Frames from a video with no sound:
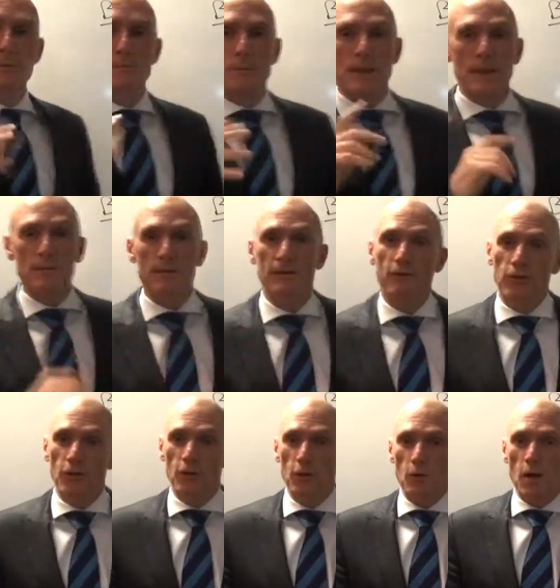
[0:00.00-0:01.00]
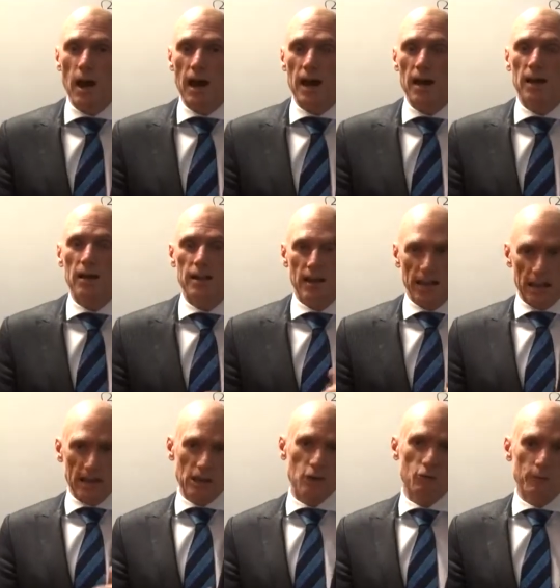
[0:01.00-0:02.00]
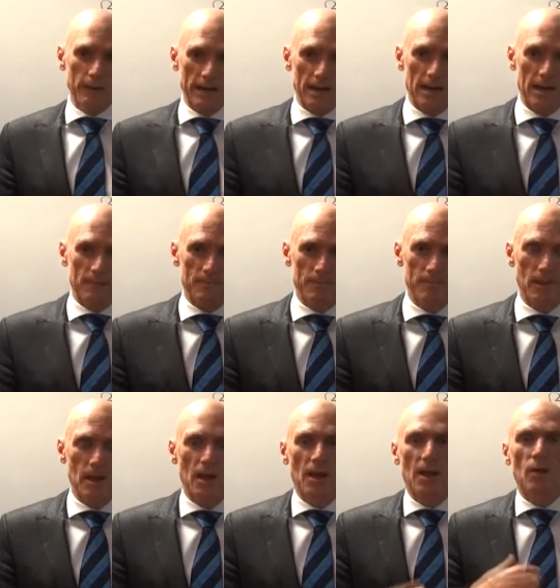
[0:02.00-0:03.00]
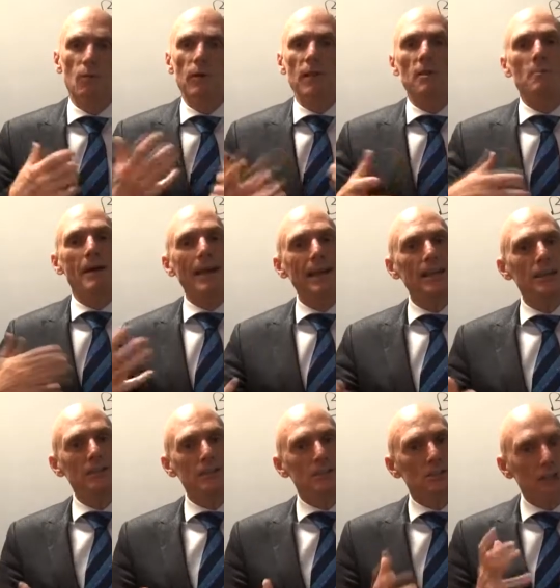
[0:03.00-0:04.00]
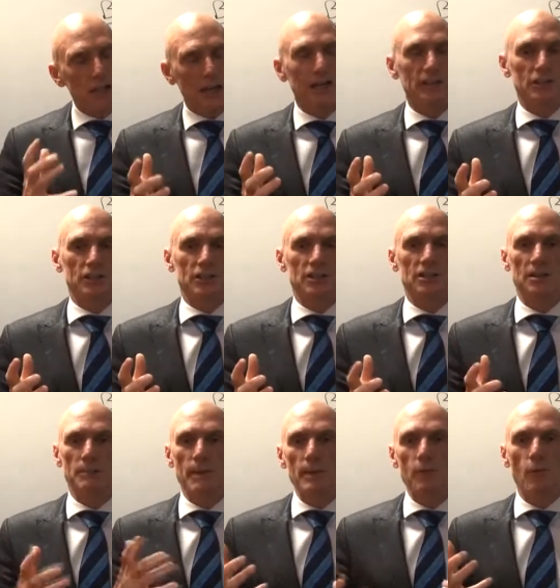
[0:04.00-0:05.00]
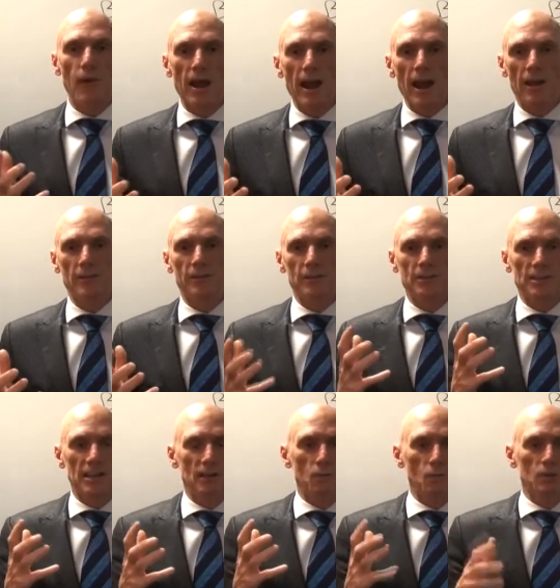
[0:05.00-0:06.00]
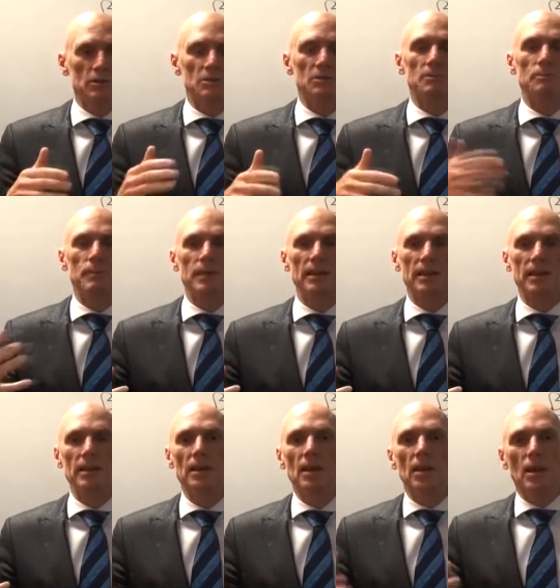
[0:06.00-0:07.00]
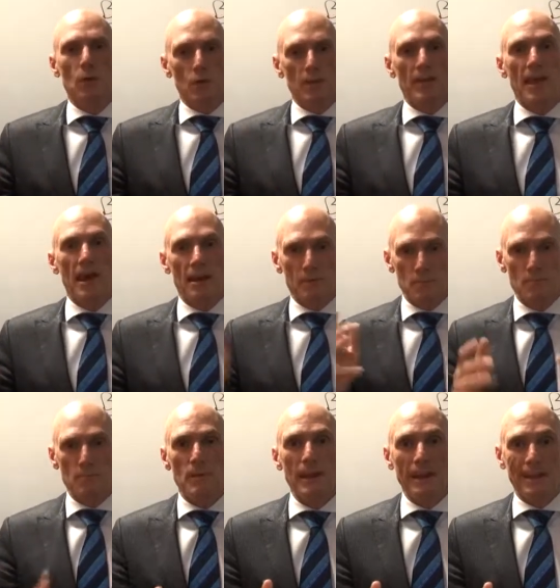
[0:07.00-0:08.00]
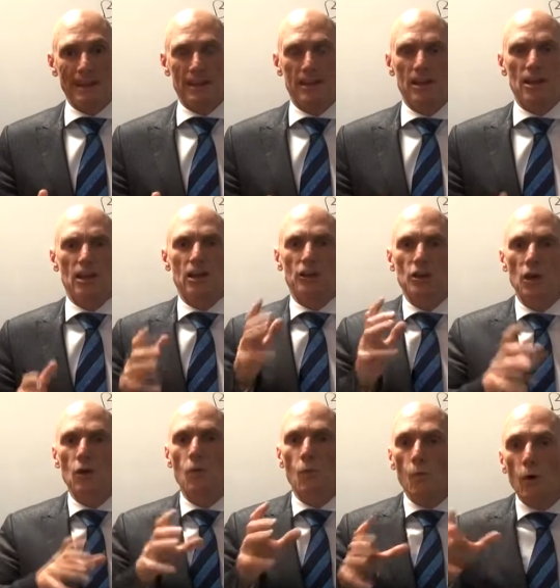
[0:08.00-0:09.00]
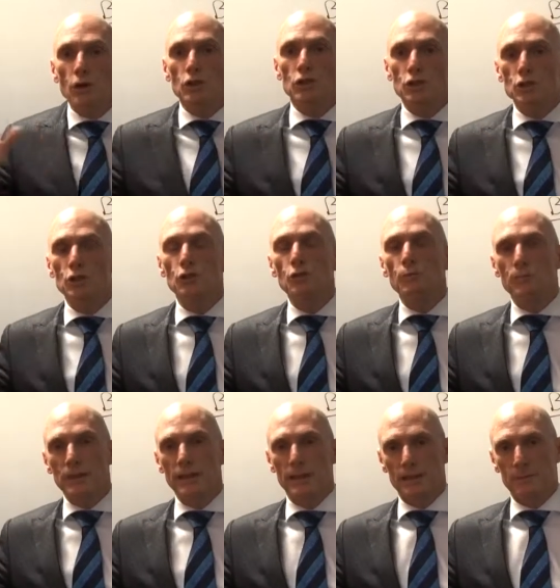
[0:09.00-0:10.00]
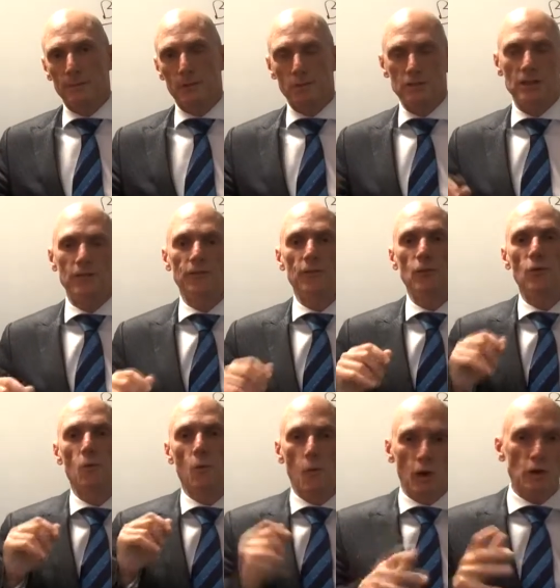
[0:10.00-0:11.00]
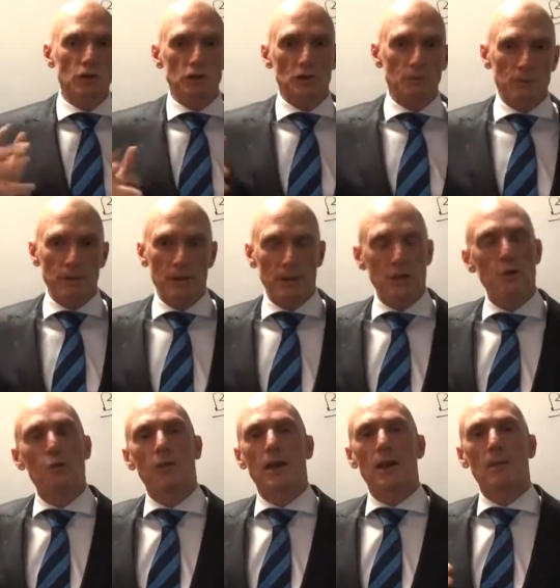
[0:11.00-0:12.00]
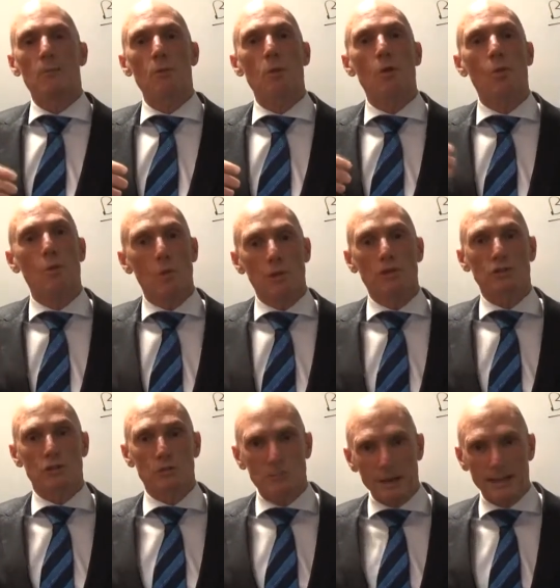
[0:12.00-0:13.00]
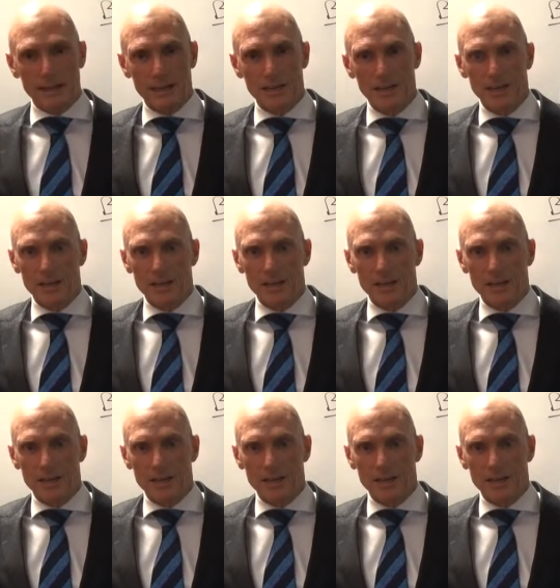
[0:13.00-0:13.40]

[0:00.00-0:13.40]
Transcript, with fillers: Be before you are and you will become. And one of the main challenges that people have is they want to be without being. Don't want to be, because if you want to be, you get more want to be.